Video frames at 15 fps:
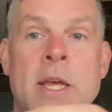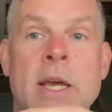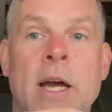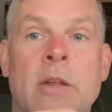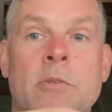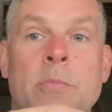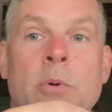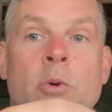
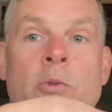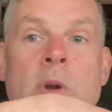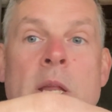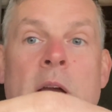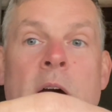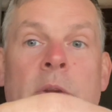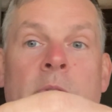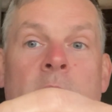And if you pull really
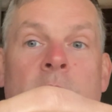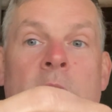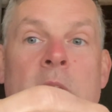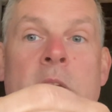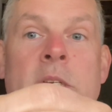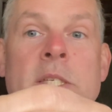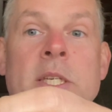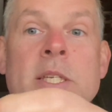hard with your
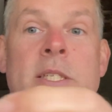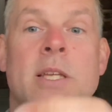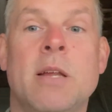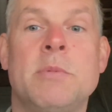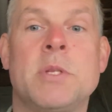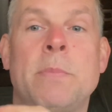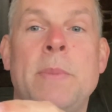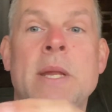fingers,
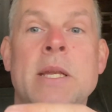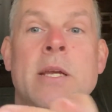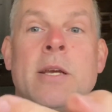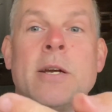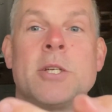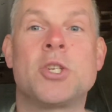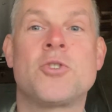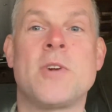sometimes the pin can
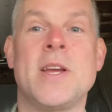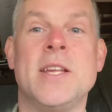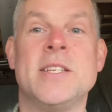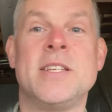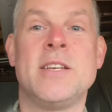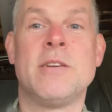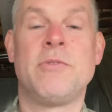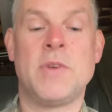go straight
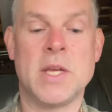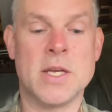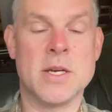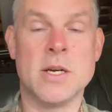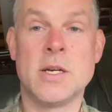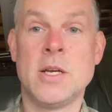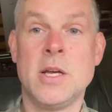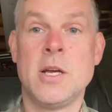into your finger.